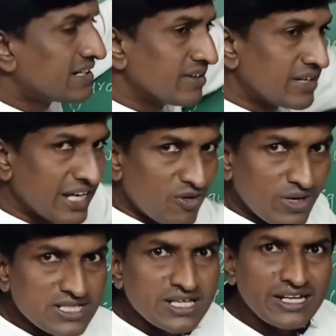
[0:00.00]
it
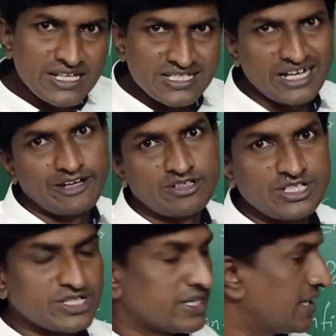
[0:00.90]
requires less
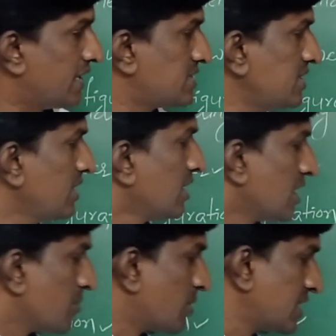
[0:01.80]
ionization energy,
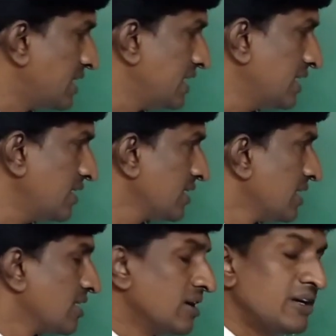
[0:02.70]
but here
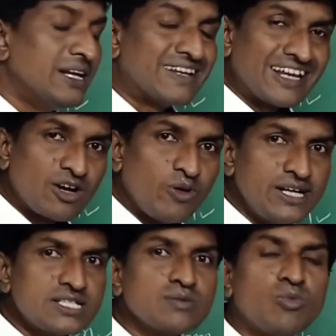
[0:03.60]
it
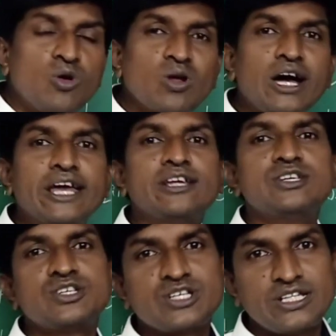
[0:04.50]
requires more
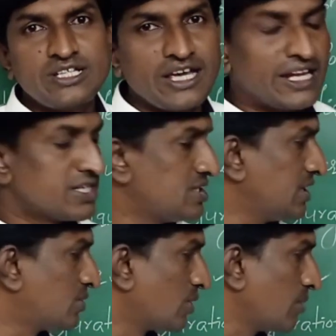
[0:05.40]
ionization
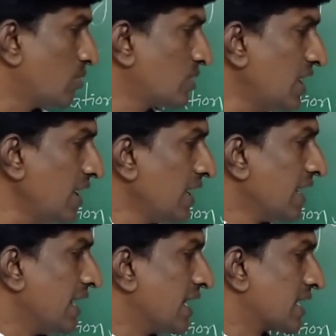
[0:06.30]
energy to remove the
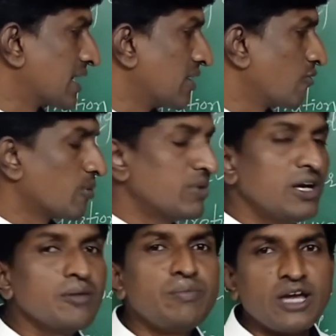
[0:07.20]
electron from
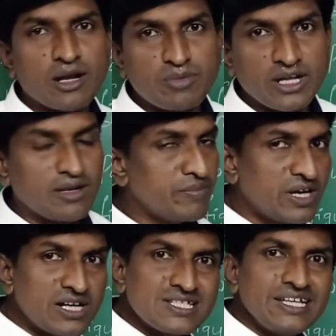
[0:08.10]
the p orbital
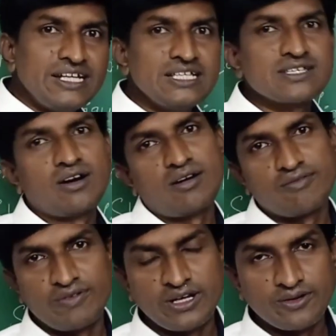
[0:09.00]
because it is half
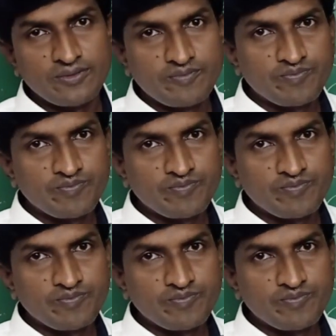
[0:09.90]
filled.